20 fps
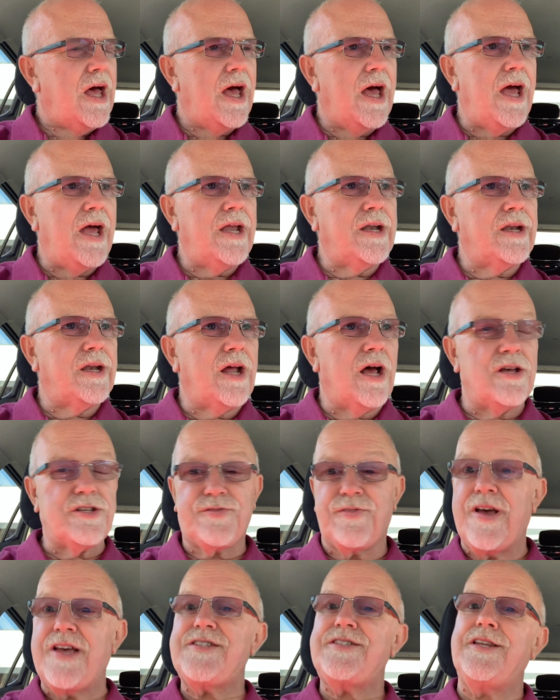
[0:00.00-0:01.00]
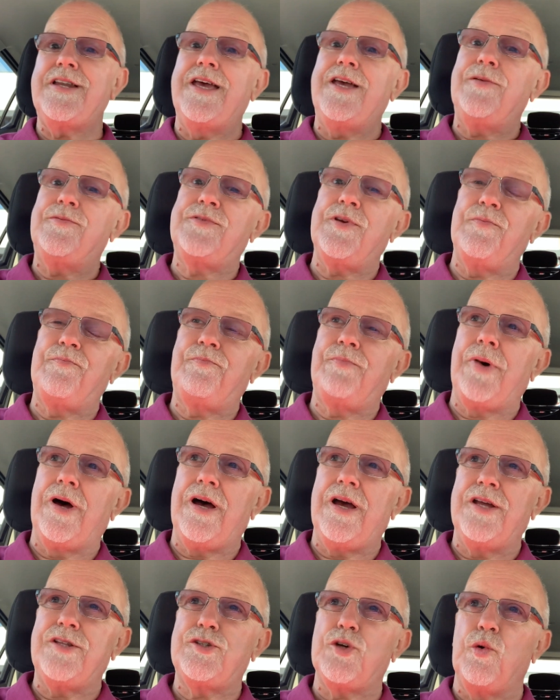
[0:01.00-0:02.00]
And I was fascinated
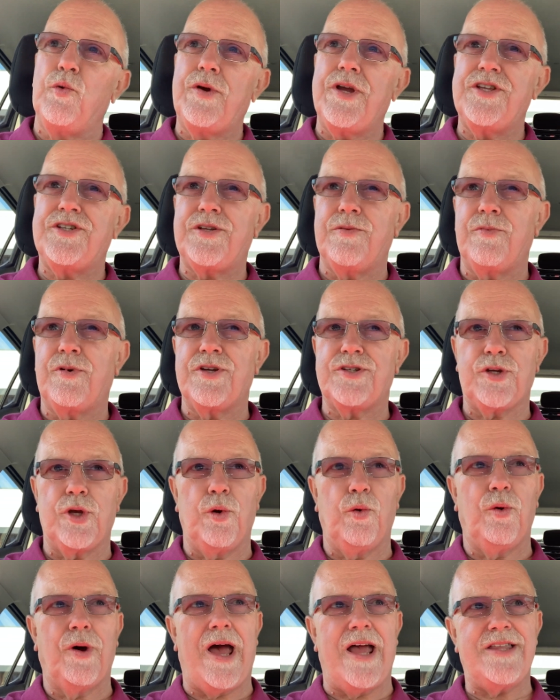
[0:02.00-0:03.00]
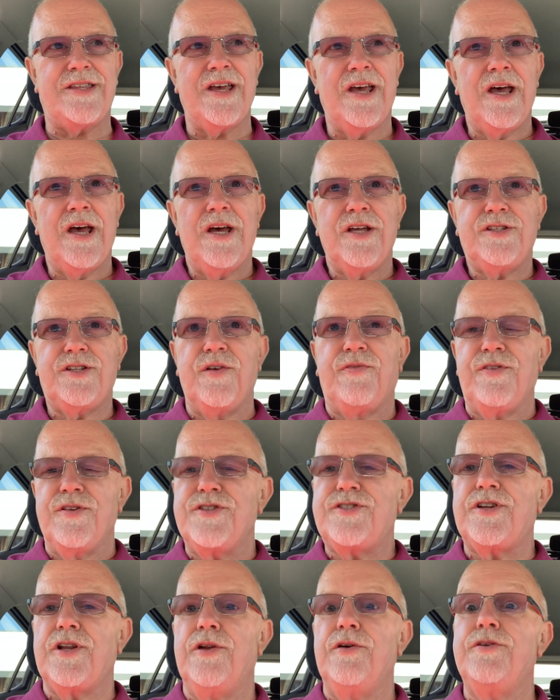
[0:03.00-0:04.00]
by talking to them because they all had
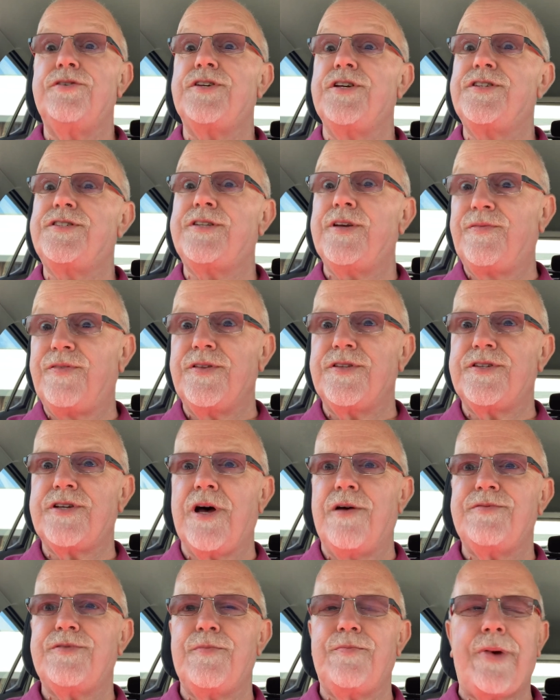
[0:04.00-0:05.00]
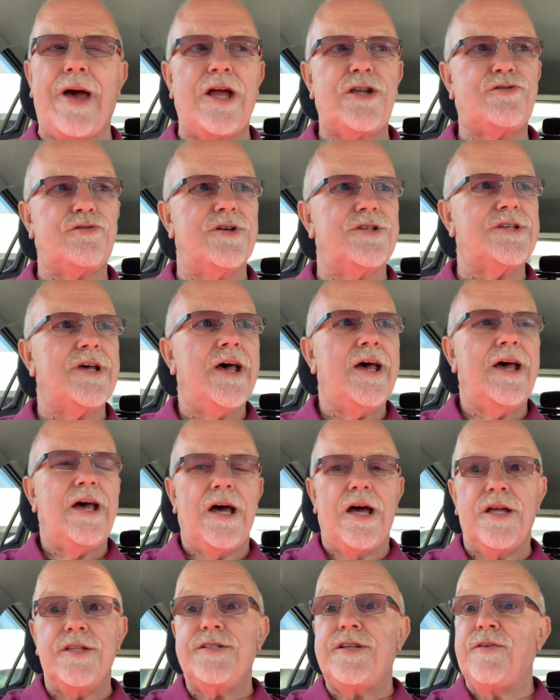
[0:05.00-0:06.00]
different solutions, different types of batteries,
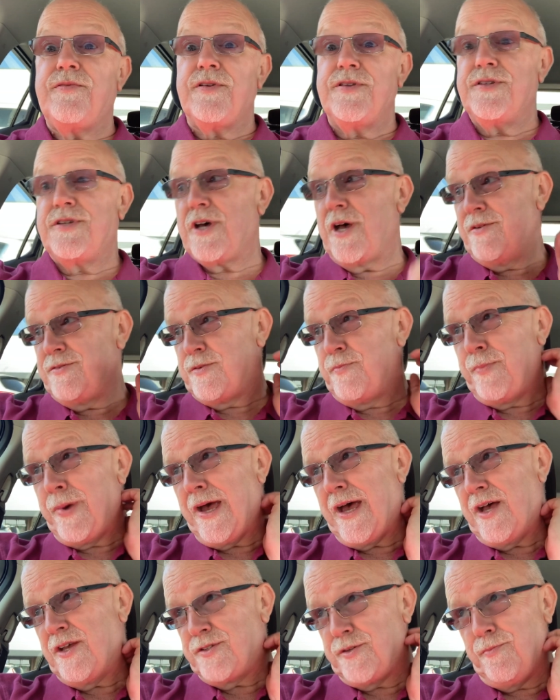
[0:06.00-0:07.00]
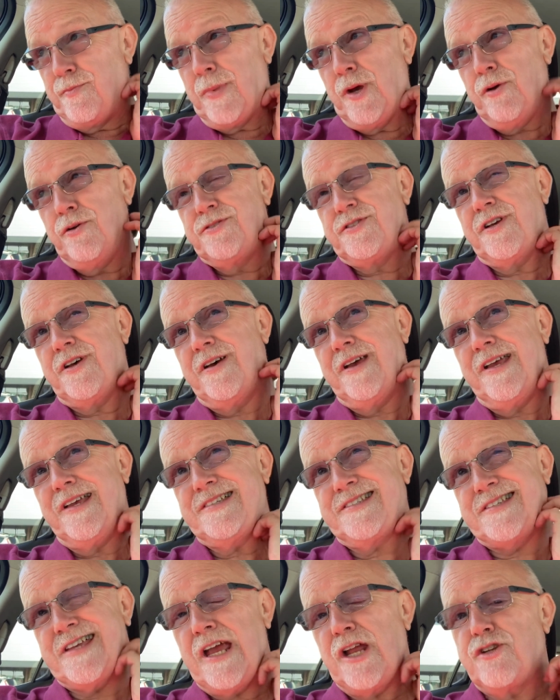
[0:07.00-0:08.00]
and different types of powers of motor,
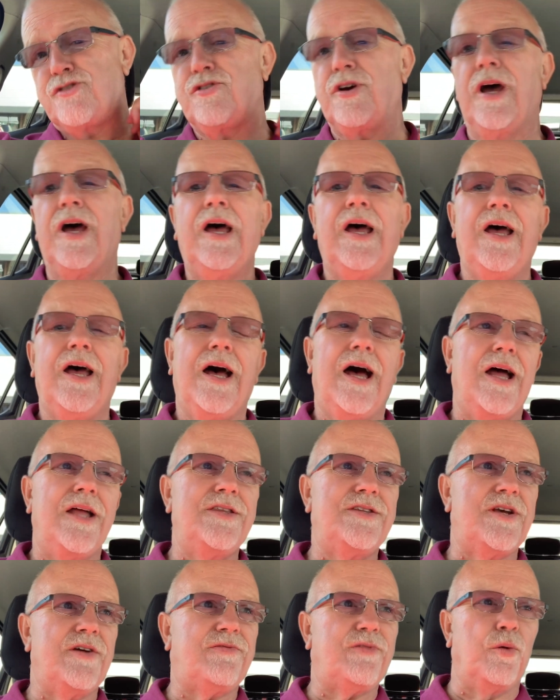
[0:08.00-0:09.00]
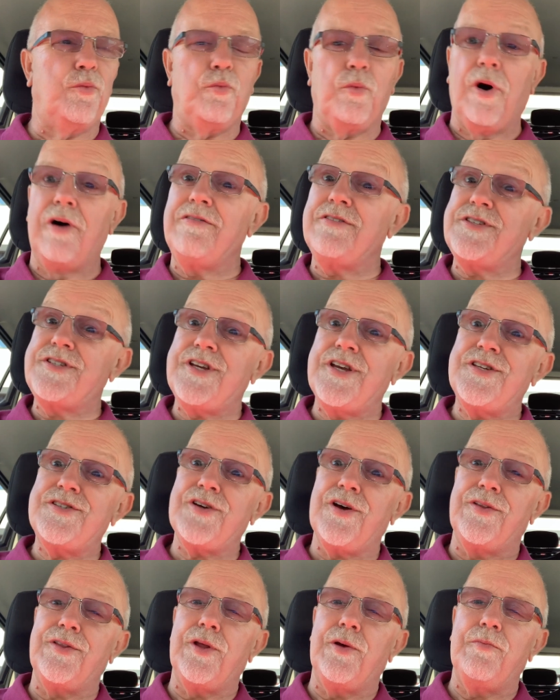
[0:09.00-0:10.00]
etc., and different warranties
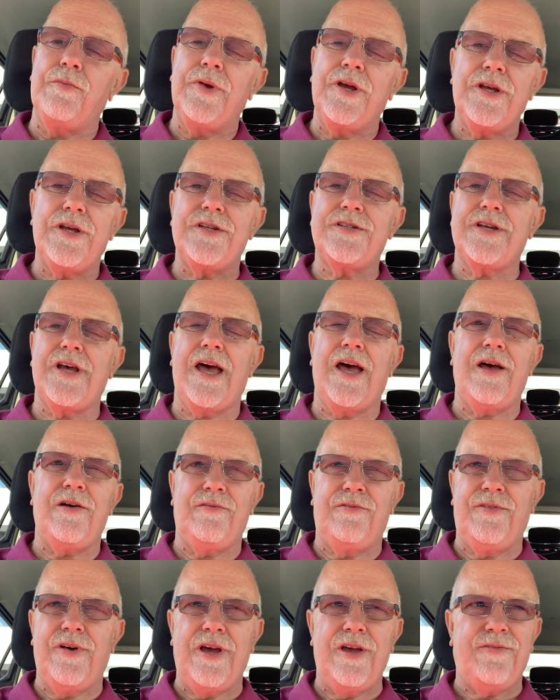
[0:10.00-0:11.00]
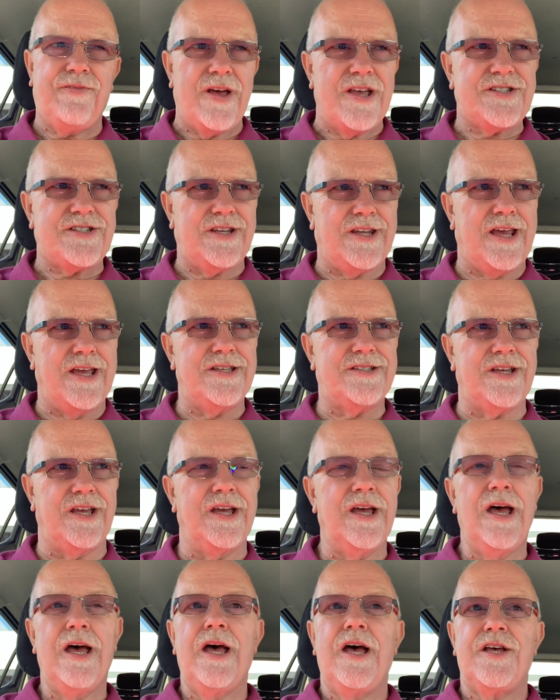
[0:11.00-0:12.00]
on them. It's very fascinating.
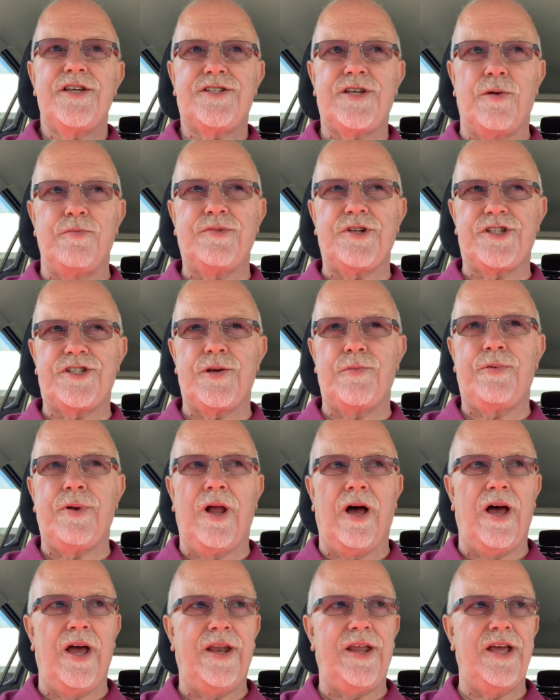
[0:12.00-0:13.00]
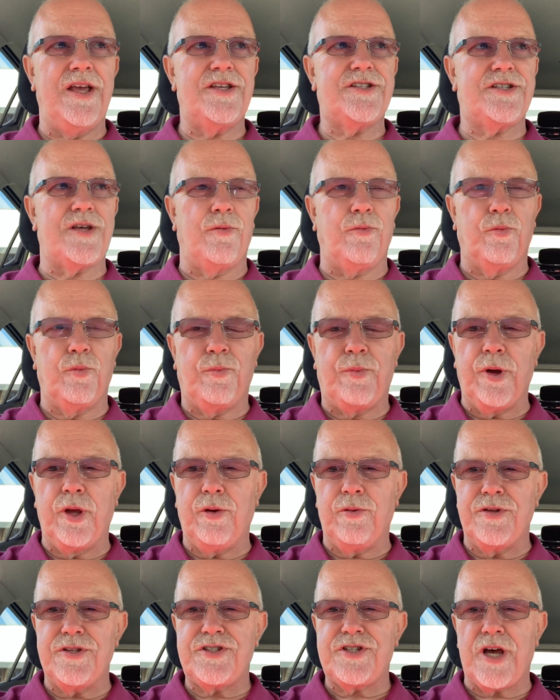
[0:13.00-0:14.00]
Some just supplied it, some will put
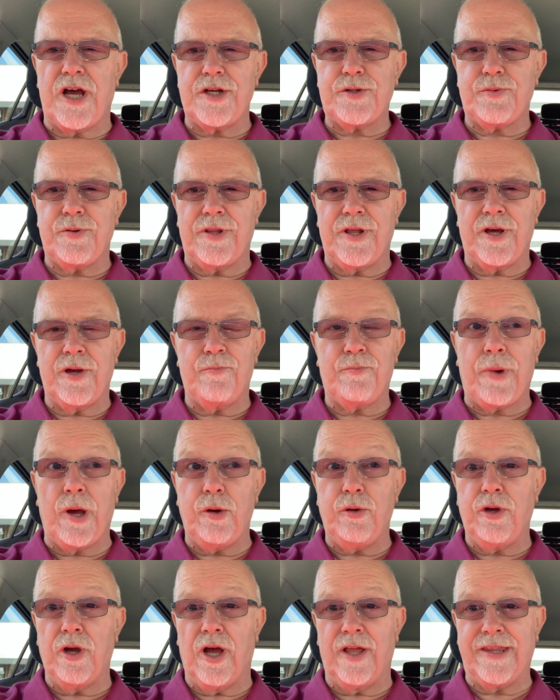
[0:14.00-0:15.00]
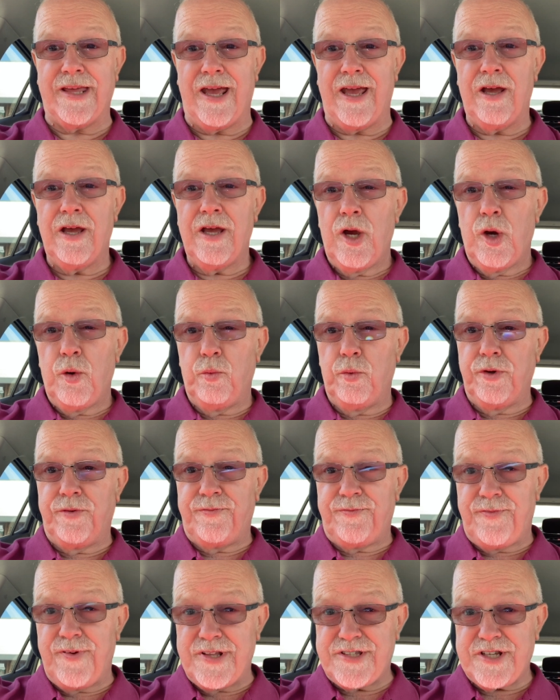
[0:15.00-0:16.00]
you in touch with a boatyard that would
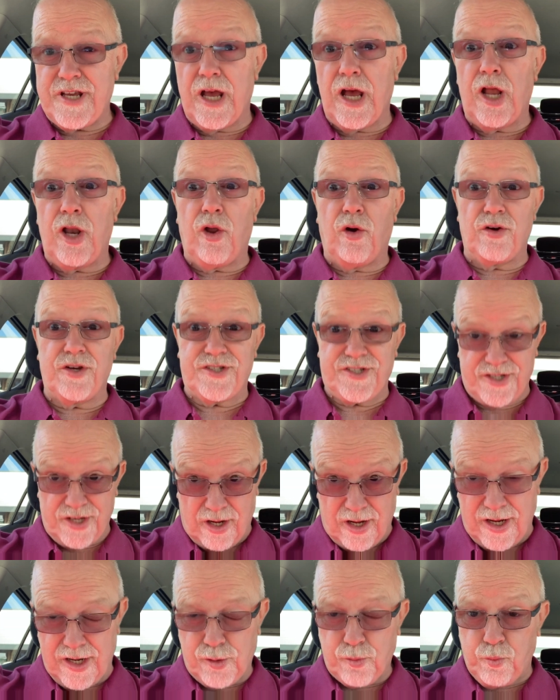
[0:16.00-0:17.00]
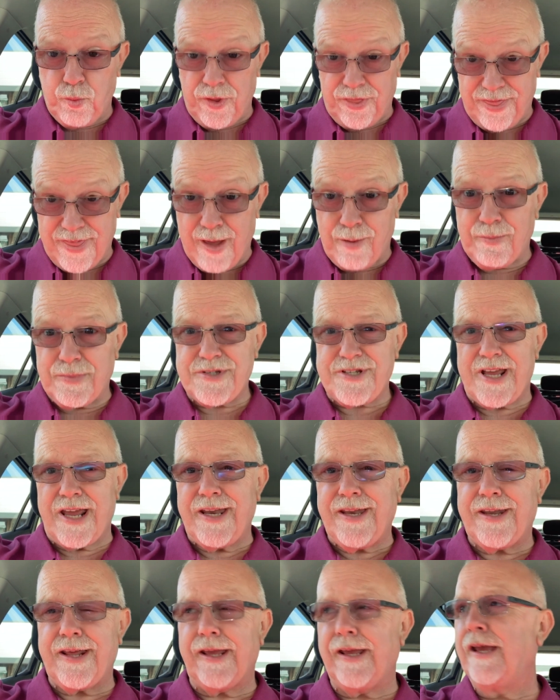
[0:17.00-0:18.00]
fit it alongside with them
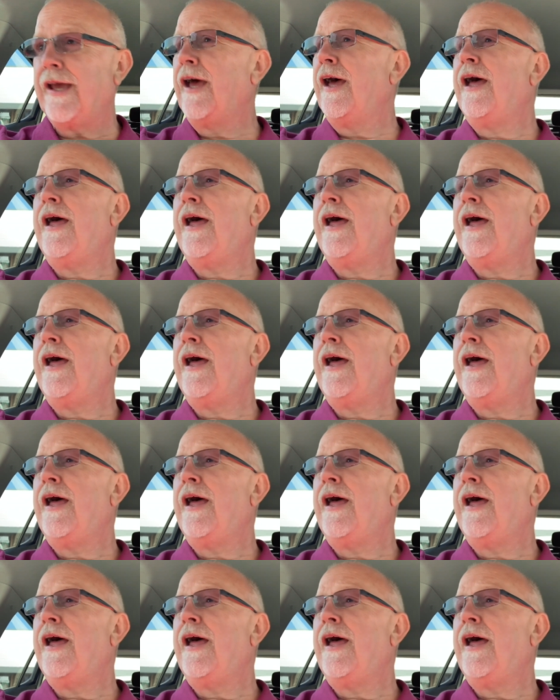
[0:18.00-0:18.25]
attending.